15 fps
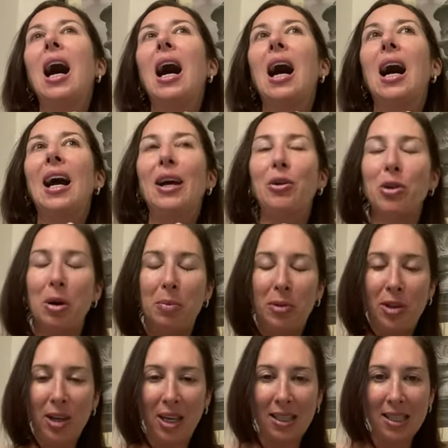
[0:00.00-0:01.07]
I grew up in the
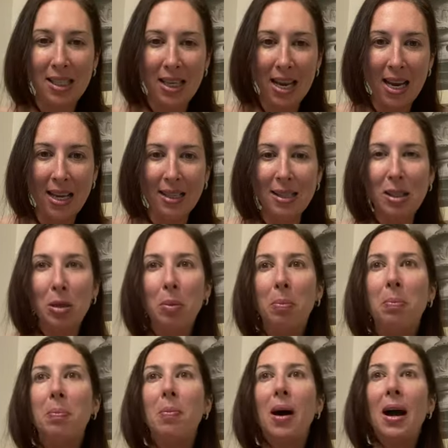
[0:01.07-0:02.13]
United States.
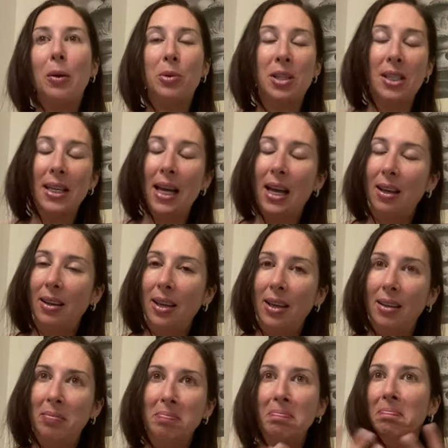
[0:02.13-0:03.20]
I was
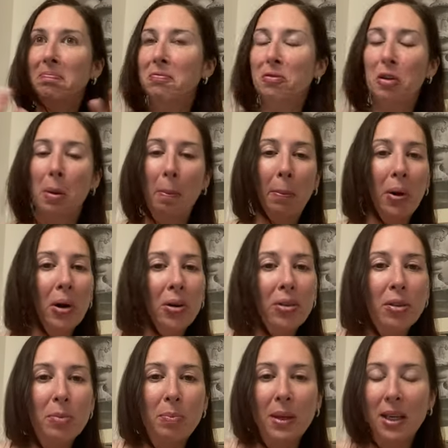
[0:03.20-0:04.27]
Italian from
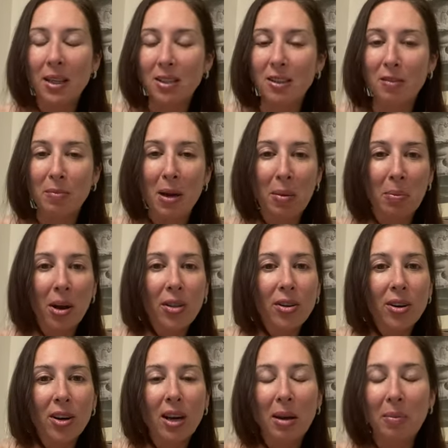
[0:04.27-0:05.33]
birth because of my
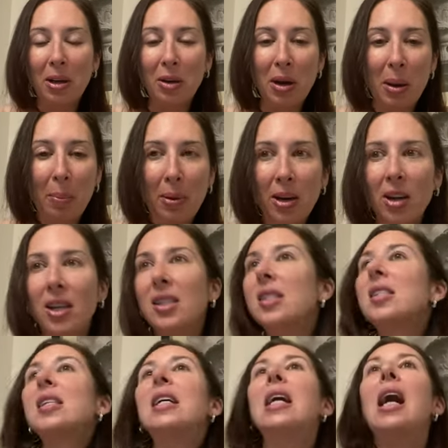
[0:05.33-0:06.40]
mother and my grandparents.